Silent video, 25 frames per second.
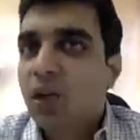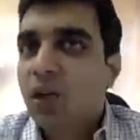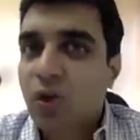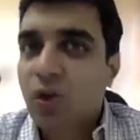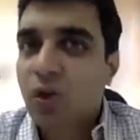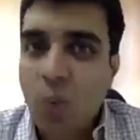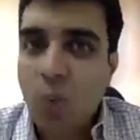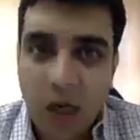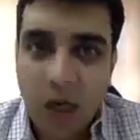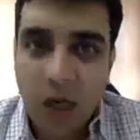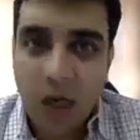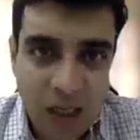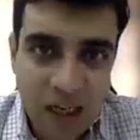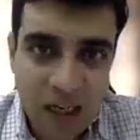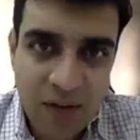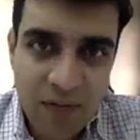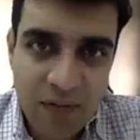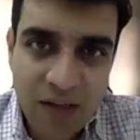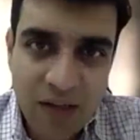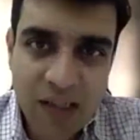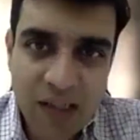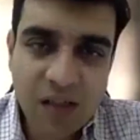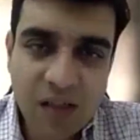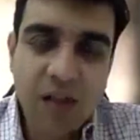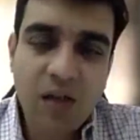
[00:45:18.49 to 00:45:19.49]
So what the
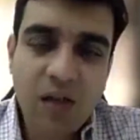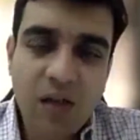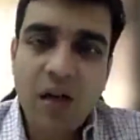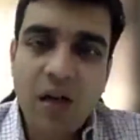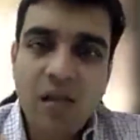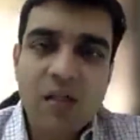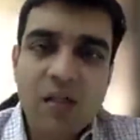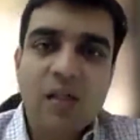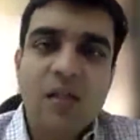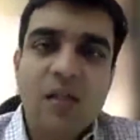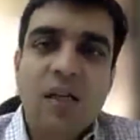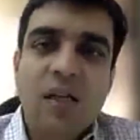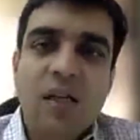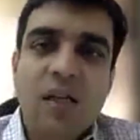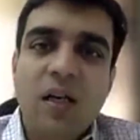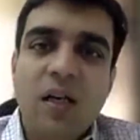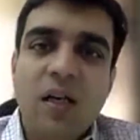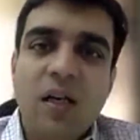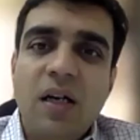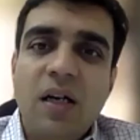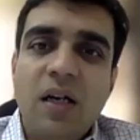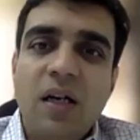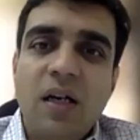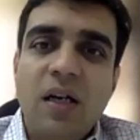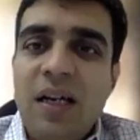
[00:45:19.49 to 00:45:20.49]
investor does,
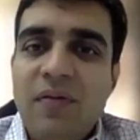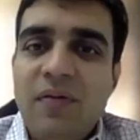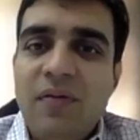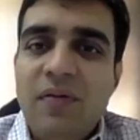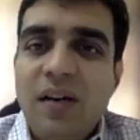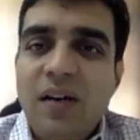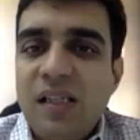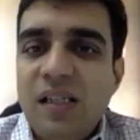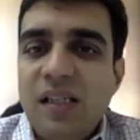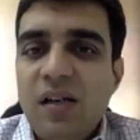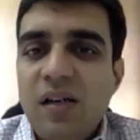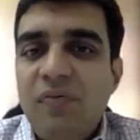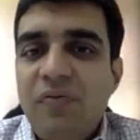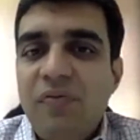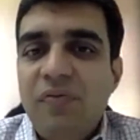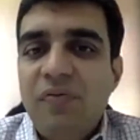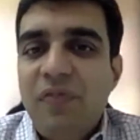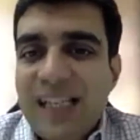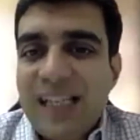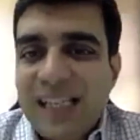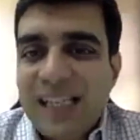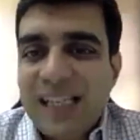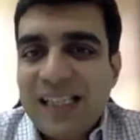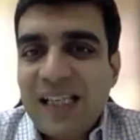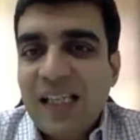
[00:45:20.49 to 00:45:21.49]
investor
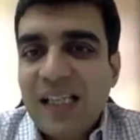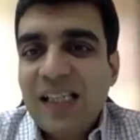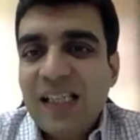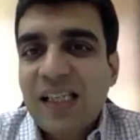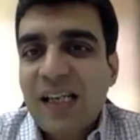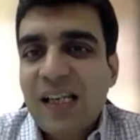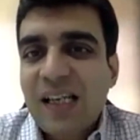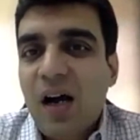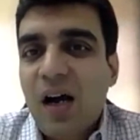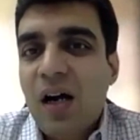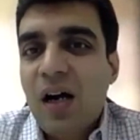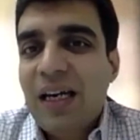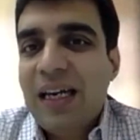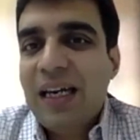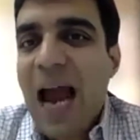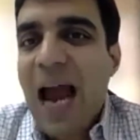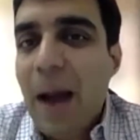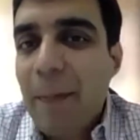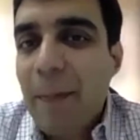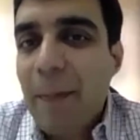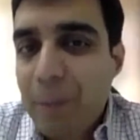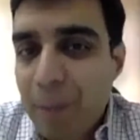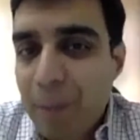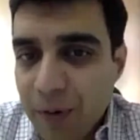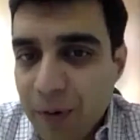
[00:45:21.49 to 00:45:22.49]
fixes a
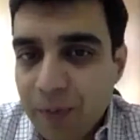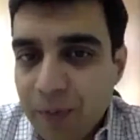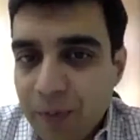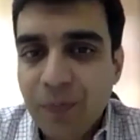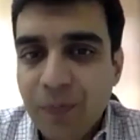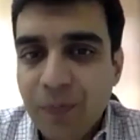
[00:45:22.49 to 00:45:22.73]
cap.